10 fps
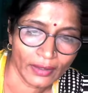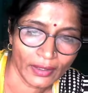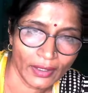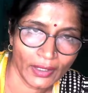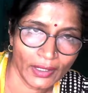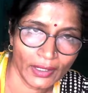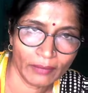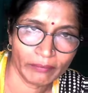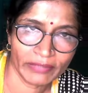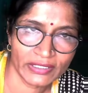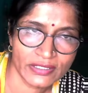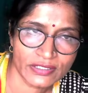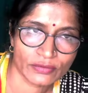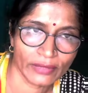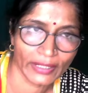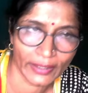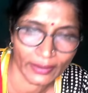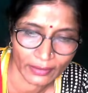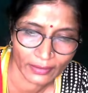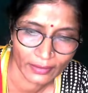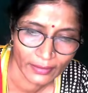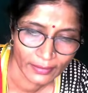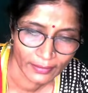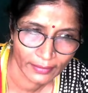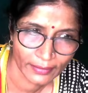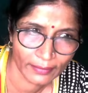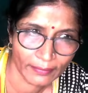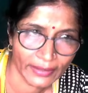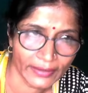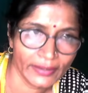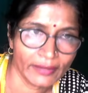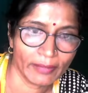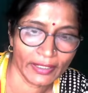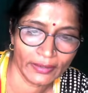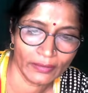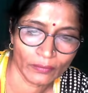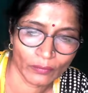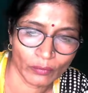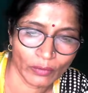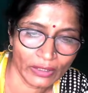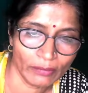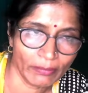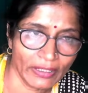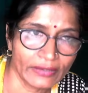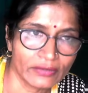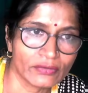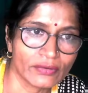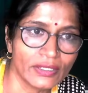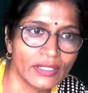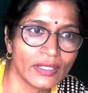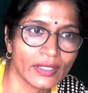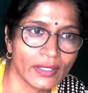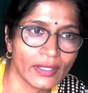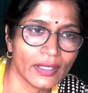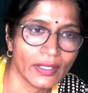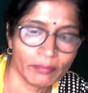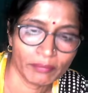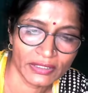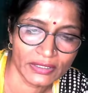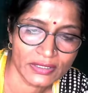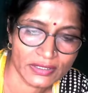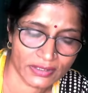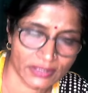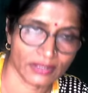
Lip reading: AB square divided by 1 by 3 ABC.